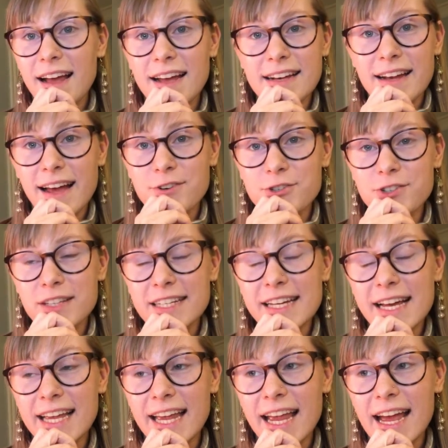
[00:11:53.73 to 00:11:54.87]
and naturally
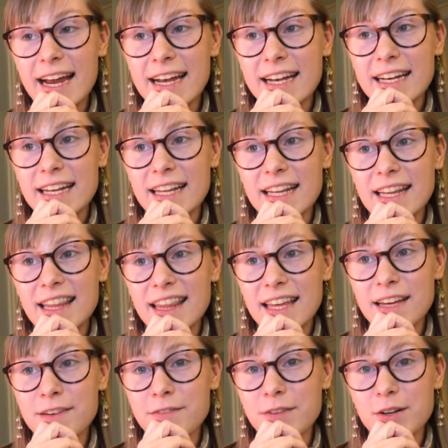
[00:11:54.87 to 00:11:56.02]
I can't
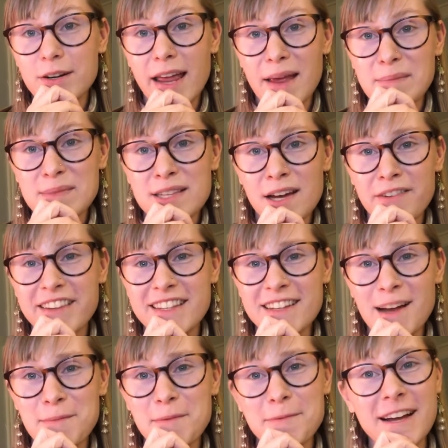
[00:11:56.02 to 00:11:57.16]
think of their names off the
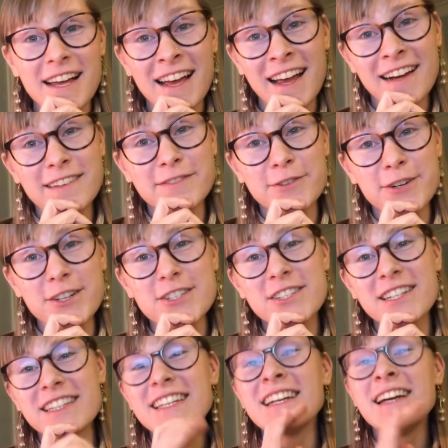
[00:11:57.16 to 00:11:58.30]
top of my head,
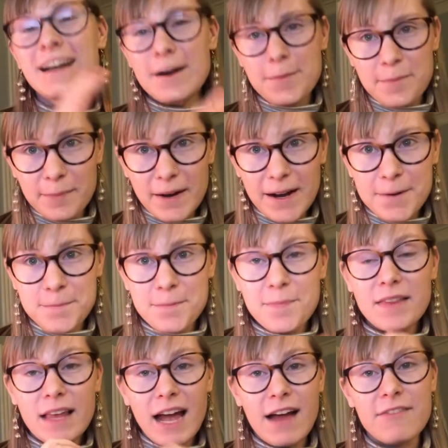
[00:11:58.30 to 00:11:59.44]
unfortunately, but
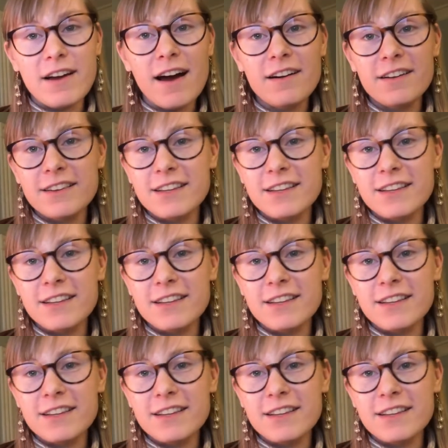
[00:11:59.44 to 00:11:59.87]
I've got